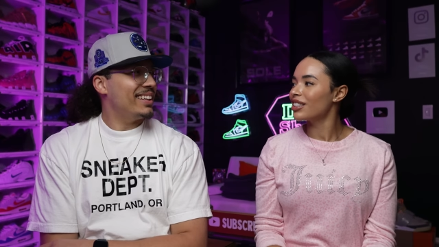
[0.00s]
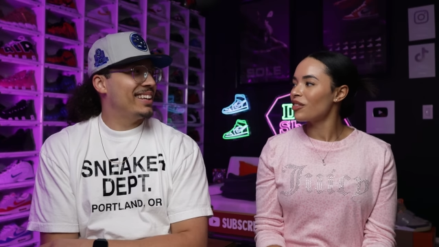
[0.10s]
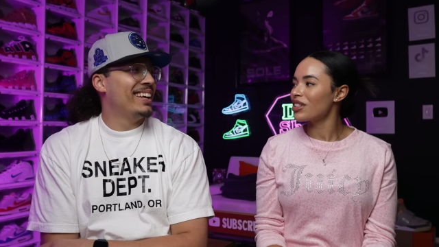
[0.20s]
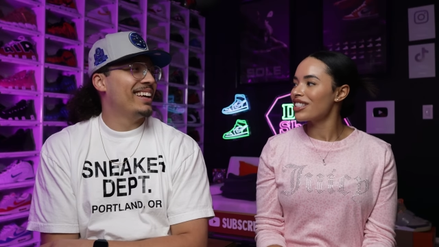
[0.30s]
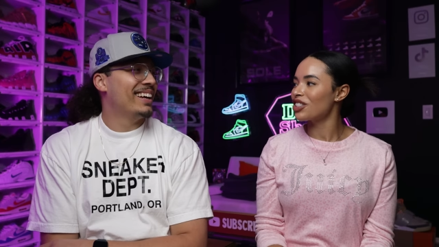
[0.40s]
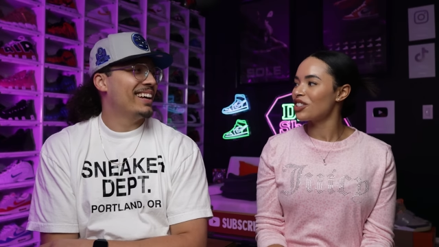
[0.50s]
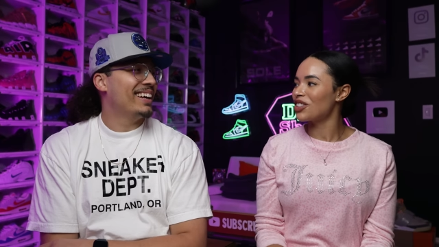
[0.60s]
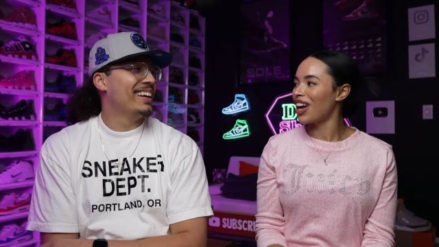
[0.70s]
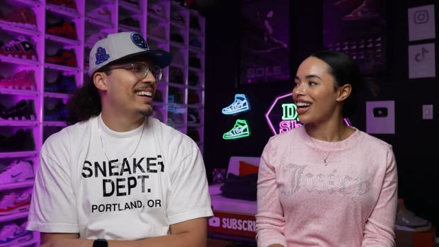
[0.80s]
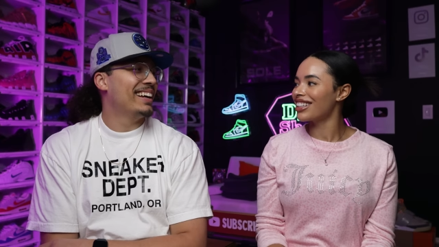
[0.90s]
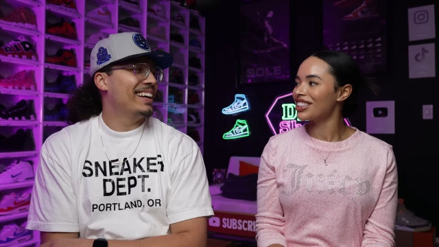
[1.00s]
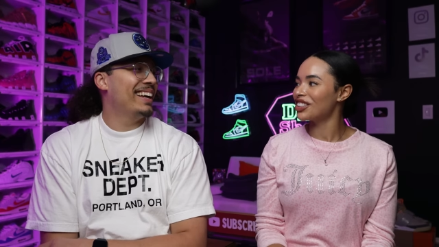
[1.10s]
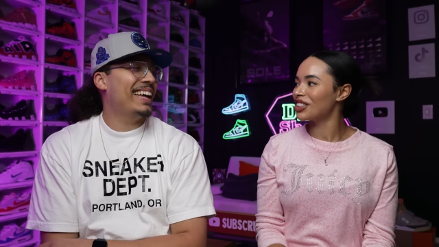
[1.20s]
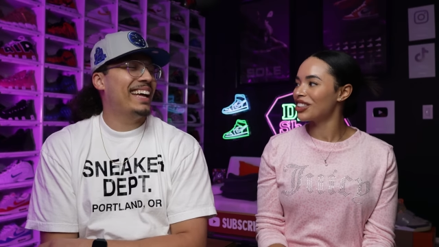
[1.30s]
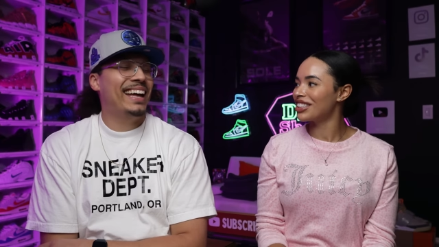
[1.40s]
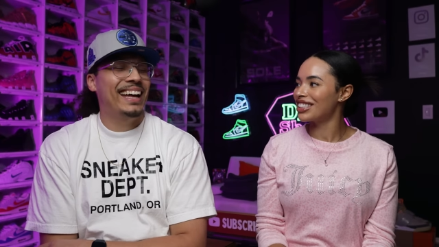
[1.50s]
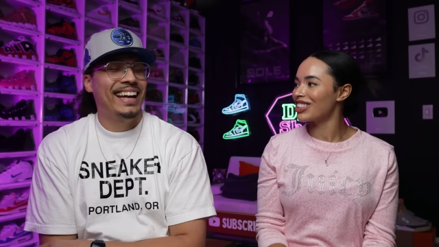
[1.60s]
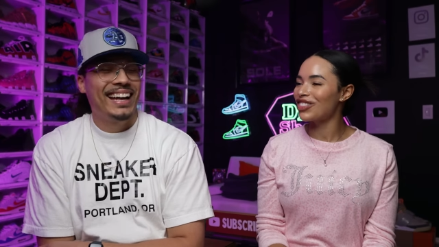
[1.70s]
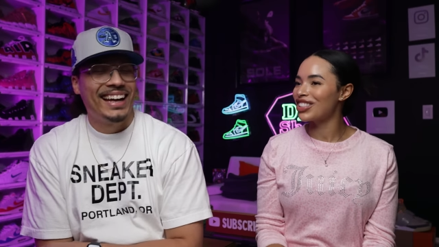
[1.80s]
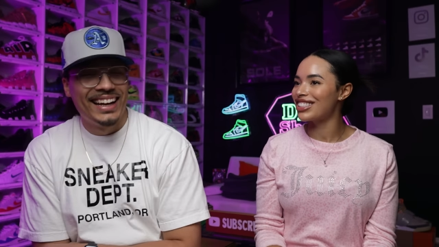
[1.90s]
Speaker 1: something's just not
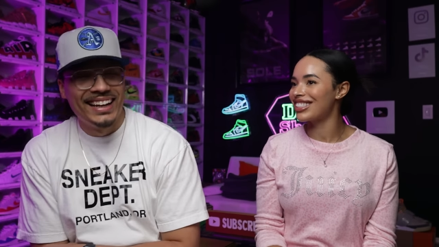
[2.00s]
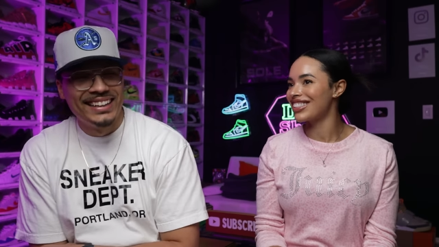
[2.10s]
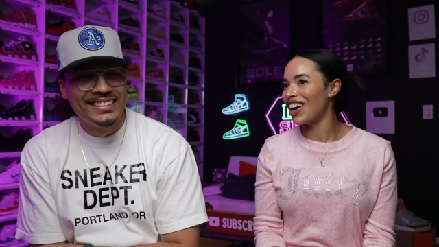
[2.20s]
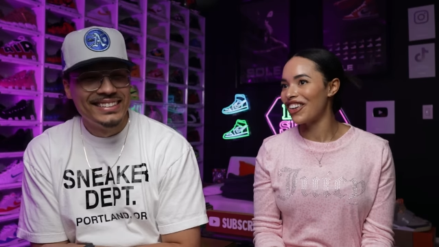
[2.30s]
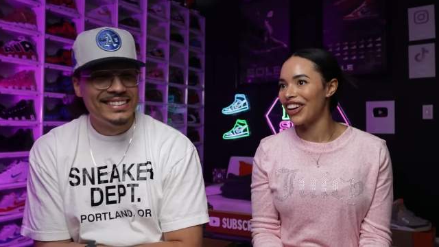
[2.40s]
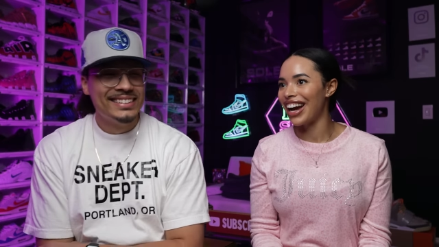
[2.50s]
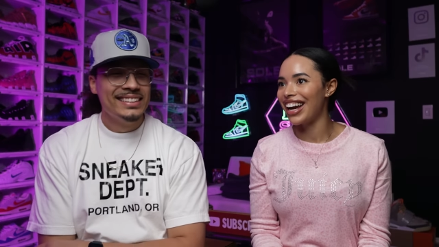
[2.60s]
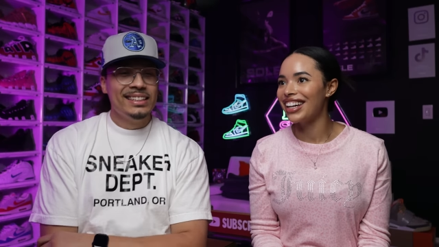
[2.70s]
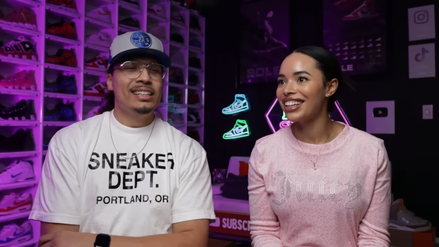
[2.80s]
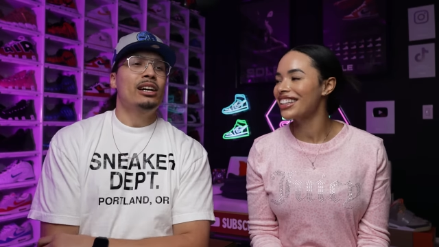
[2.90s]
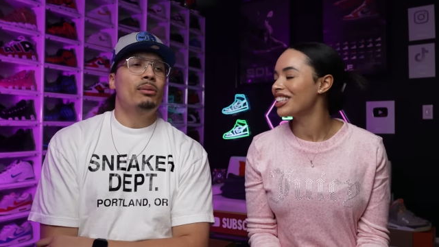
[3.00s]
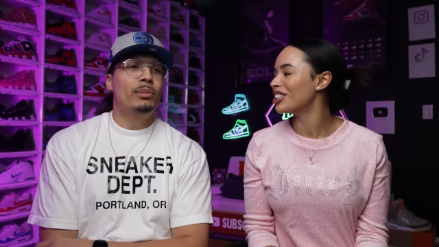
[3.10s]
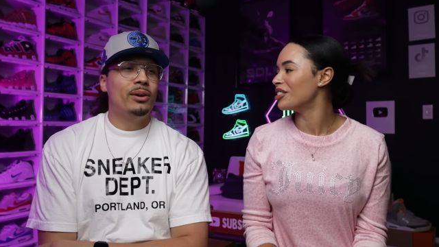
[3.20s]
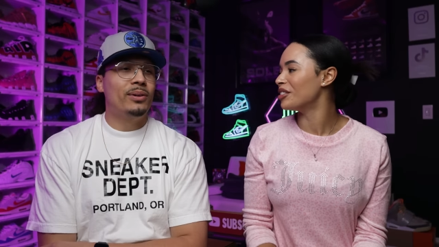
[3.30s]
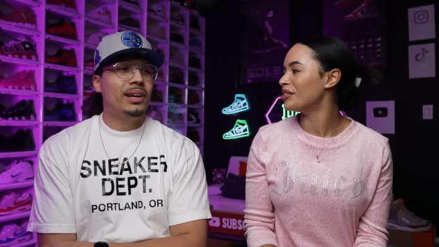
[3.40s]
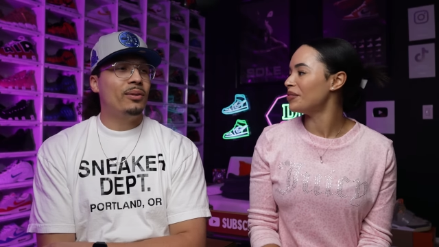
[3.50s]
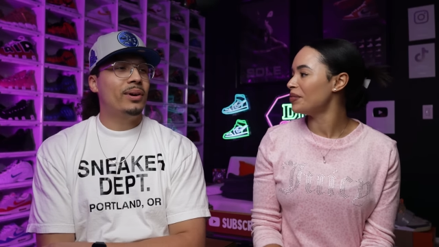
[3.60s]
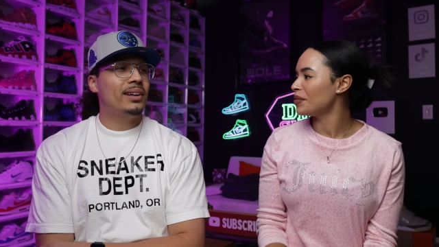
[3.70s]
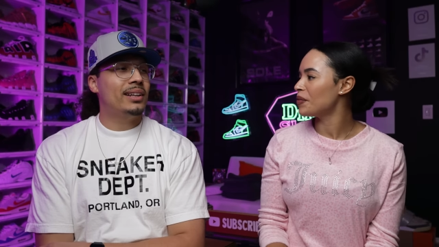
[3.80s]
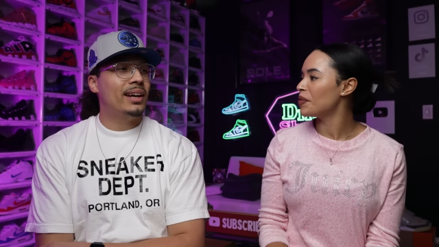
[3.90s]
something's just not right.
Speaker 2: But when I
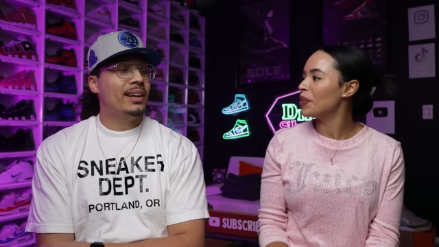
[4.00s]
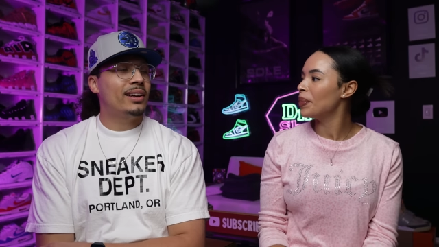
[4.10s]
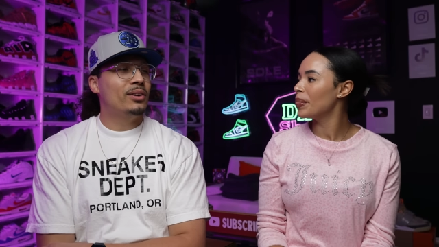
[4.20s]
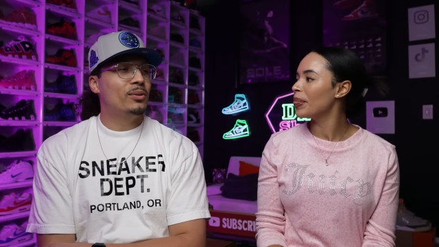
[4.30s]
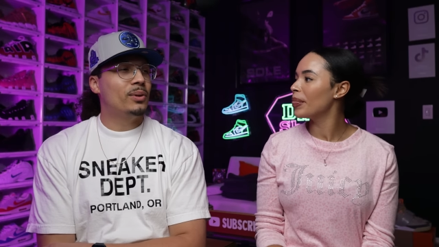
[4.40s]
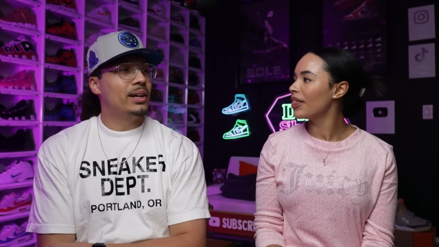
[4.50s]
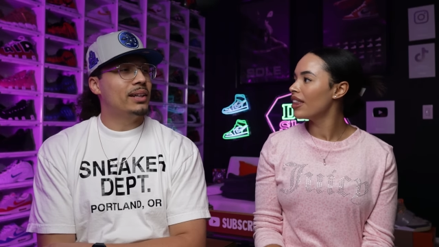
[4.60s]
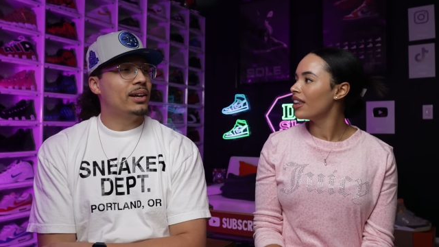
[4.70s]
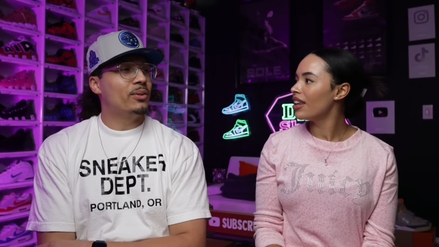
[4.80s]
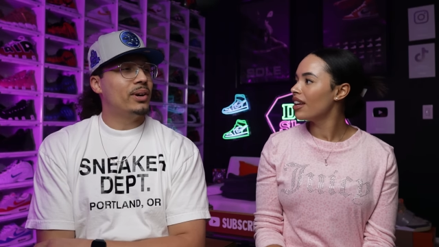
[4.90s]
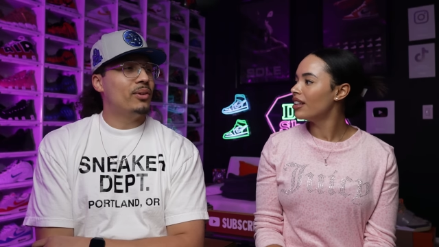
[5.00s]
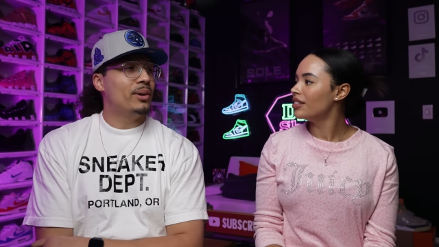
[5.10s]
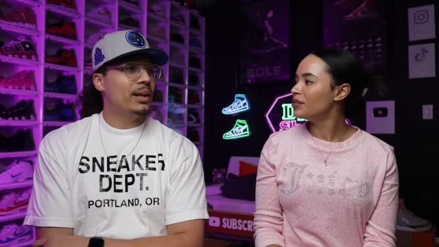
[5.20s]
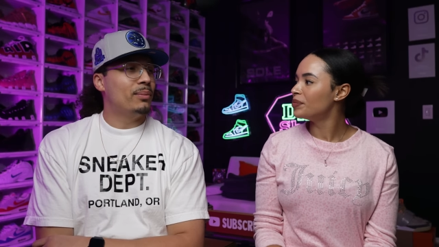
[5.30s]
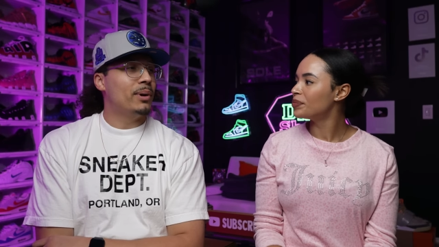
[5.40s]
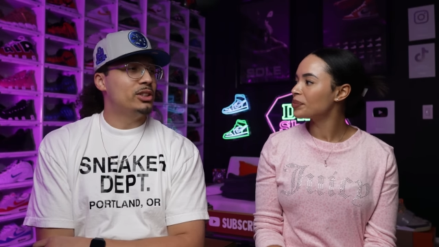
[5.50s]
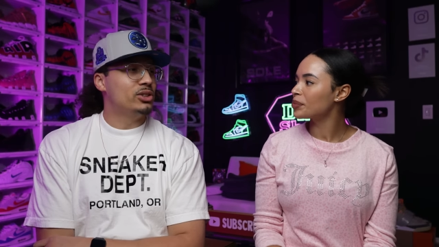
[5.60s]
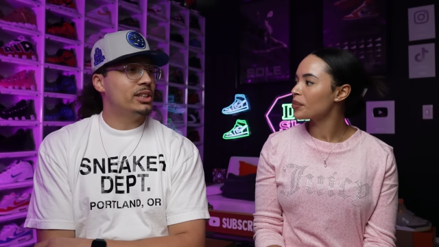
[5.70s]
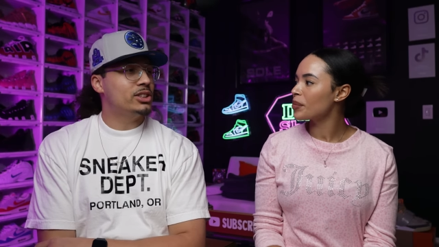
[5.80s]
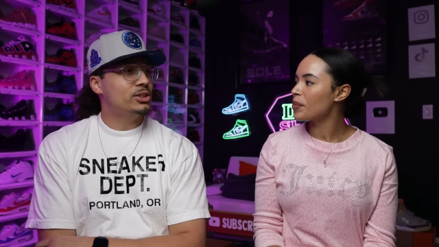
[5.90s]
wear like what? Like when I wear like my
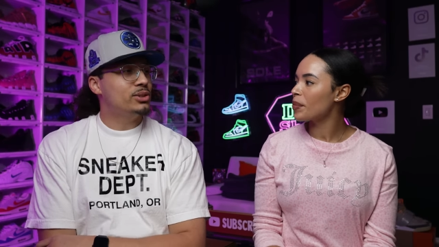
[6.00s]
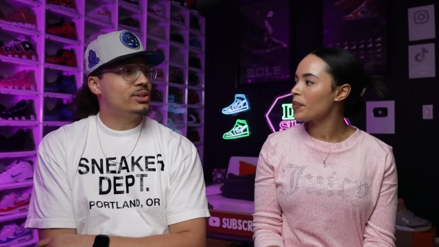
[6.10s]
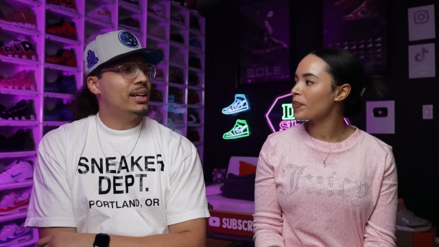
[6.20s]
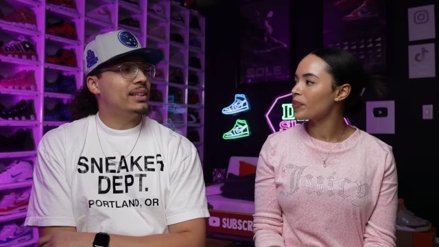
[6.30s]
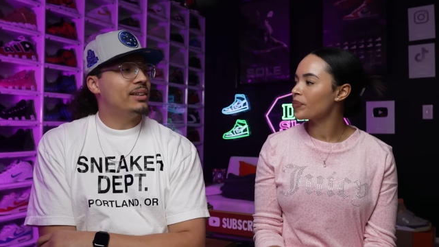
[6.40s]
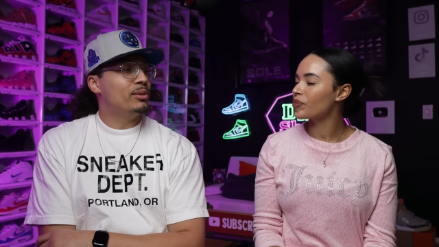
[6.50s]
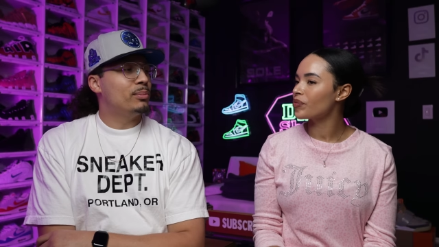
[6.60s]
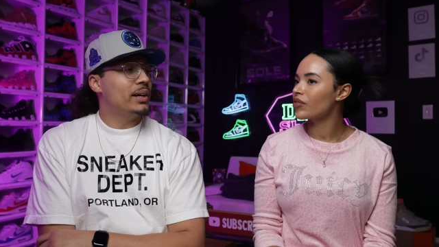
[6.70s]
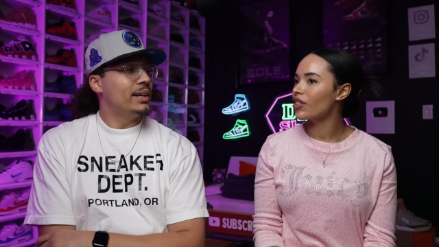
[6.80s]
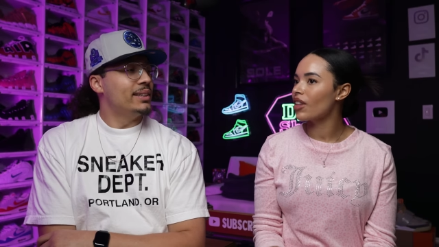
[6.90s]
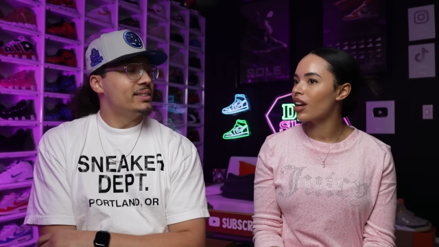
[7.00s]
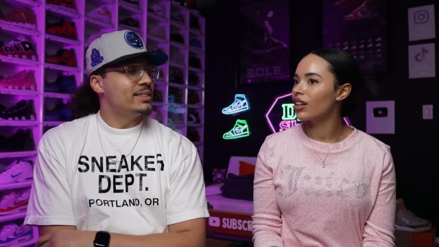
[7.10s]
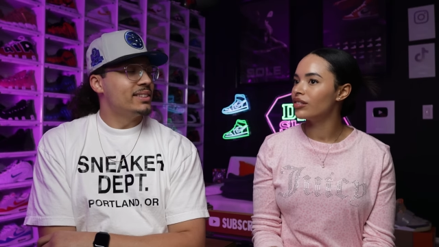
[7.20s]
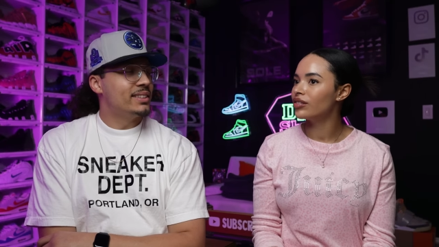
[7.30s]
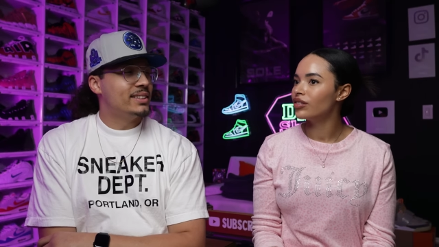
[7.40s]
dress shoes or like different brands?